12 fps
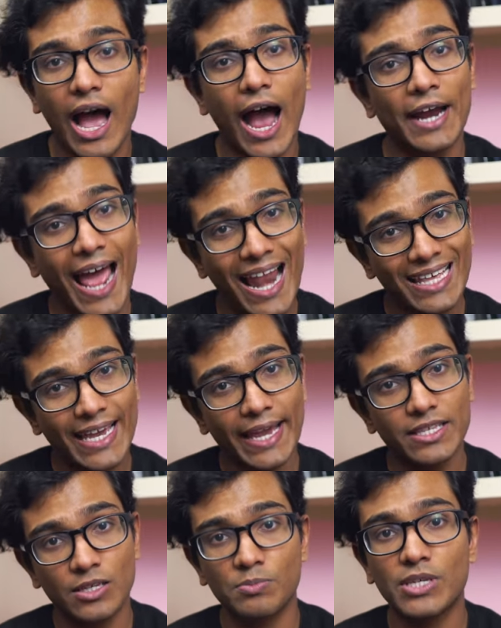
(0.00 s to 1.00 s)
I'd
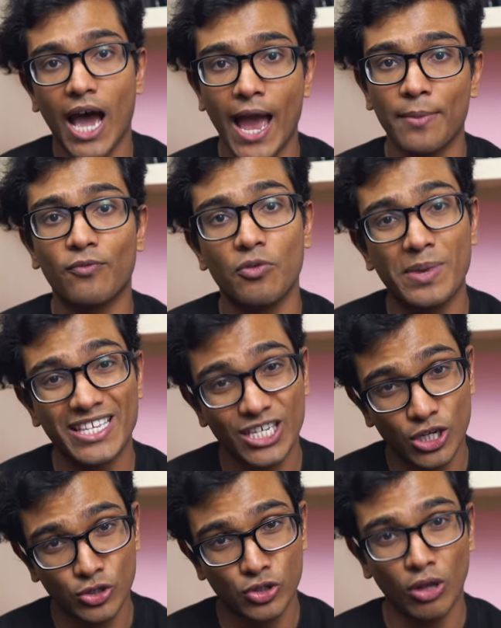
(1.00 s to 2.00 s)
allocate some time for me to
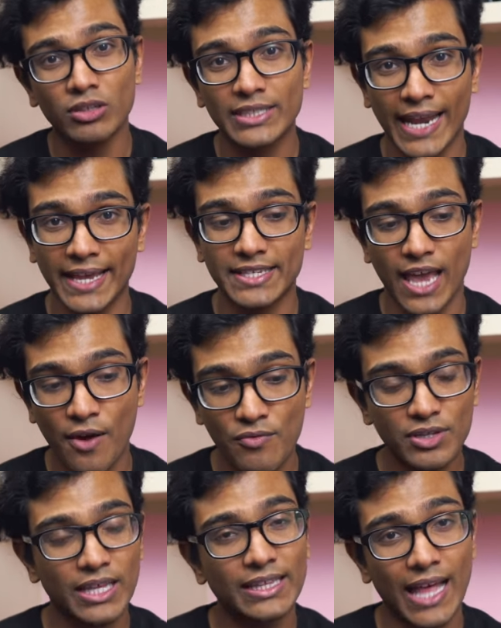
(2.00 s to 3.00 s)
consolidate
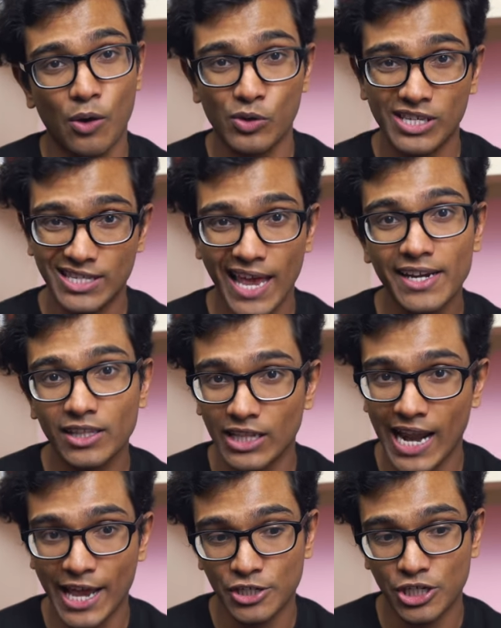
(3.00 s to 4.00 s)
everything that was said in the
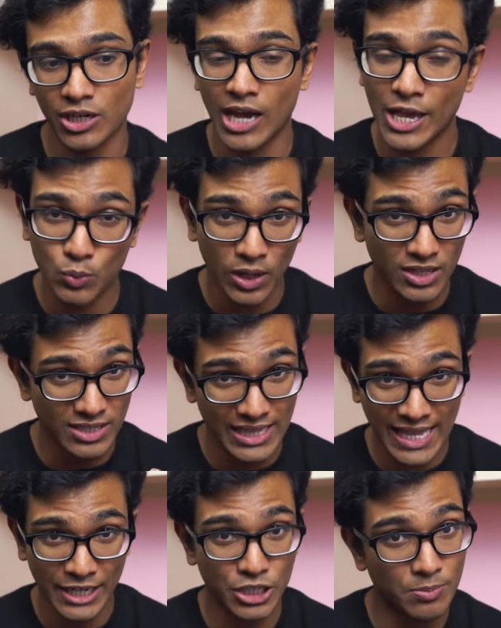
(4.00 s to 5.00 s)
lecture as well as the
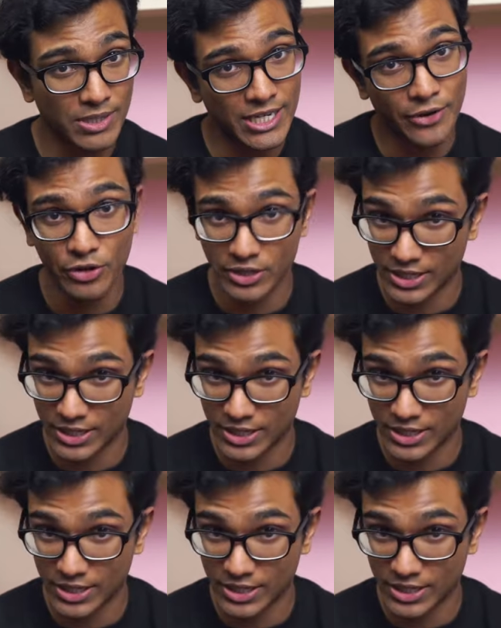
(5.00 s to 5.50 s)
lecture material